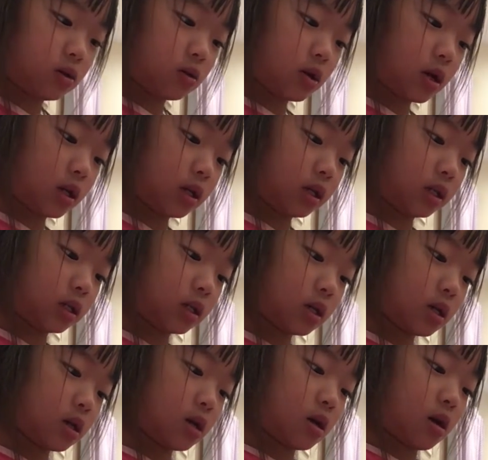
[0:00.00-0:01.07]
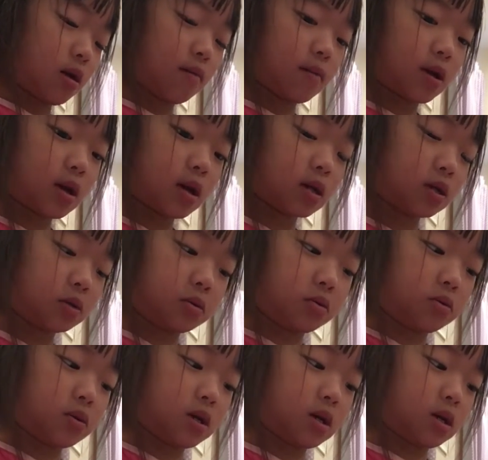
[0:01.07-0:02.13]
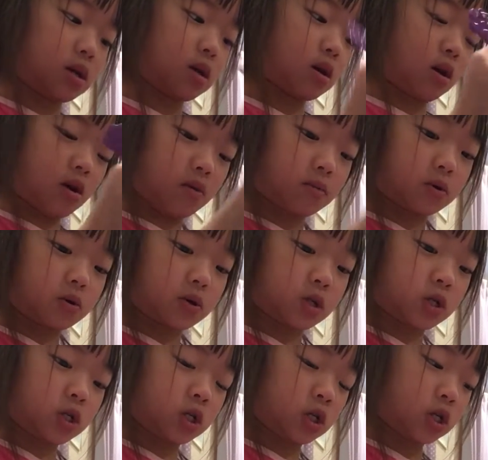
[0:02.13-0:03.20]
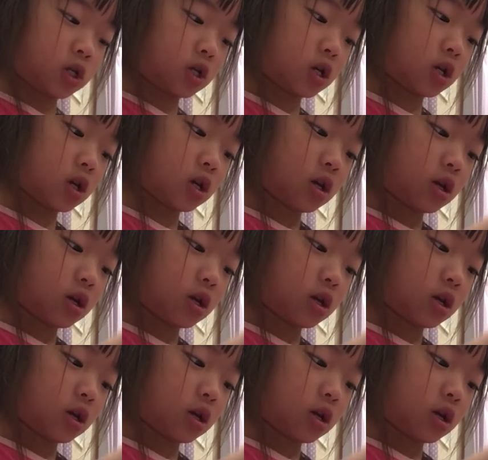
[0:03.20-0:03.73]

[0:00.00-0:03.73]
you guys, I'm gonna do a question